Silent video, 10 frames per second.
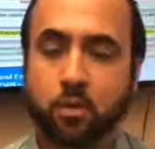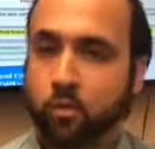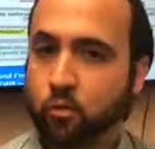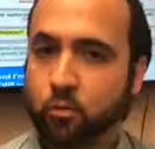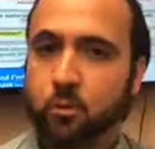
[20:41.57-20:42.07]

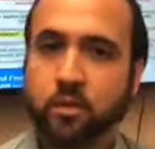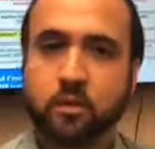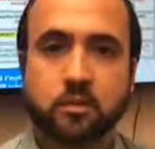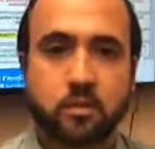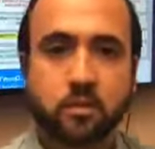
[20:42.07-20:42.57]
Because remember,
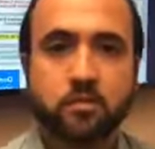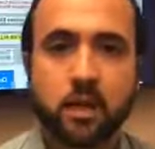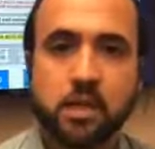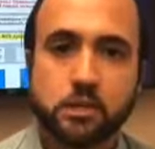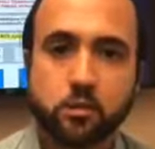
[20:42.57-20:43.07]
the assessed
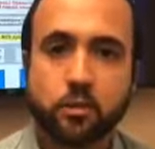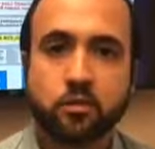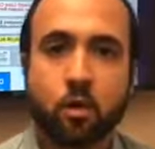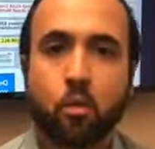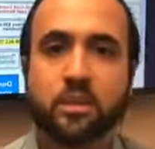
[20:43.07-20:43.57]
value
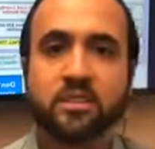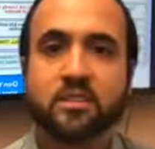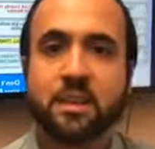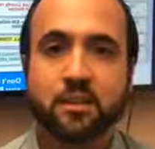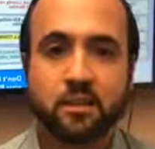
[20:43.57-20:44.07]
is
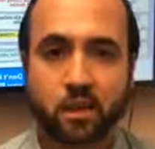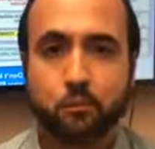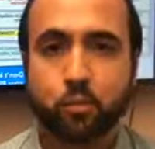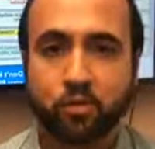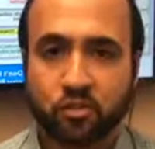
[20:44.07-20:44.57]
always
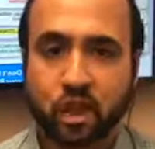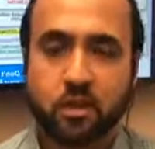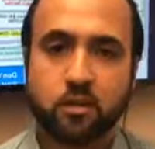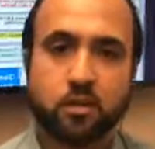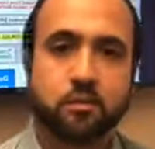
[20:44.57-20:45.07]

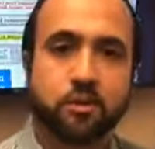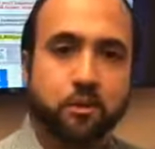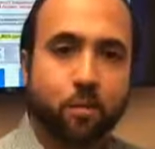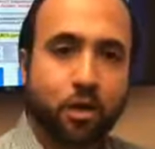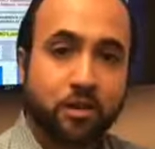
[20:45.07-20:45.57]
10% of
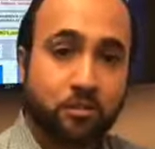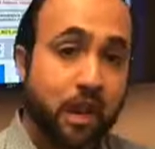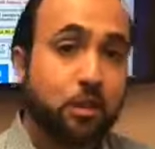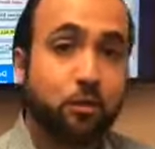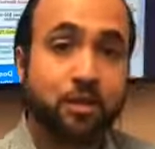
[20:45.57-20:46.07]
the market
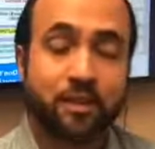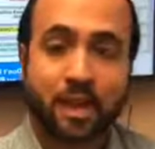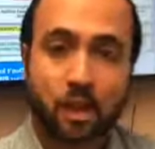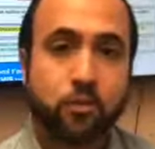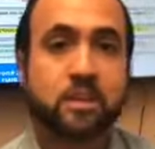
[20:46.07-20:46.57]
value that the
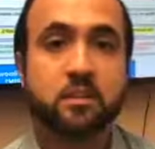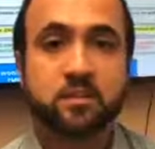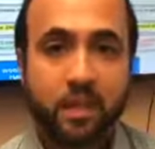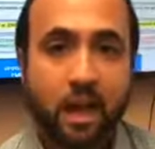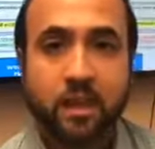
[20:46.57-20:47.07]
county
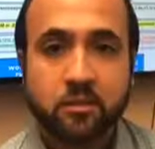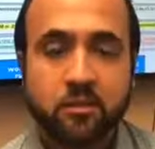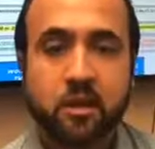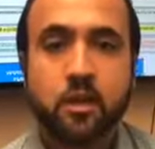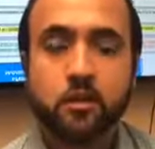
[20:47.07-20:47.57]

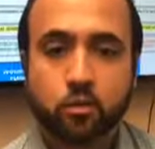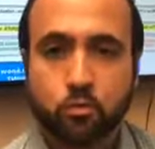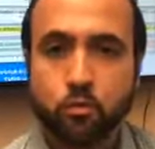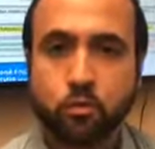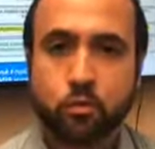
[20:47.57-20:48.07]
assigns
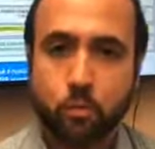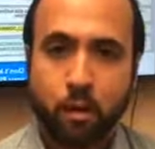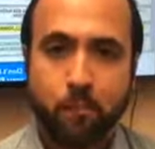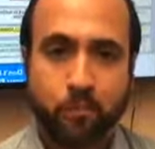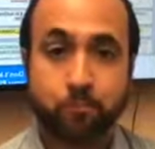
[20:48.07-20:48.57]
to your
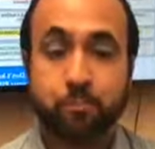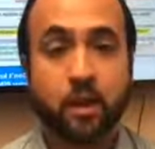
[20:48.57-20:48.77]
property.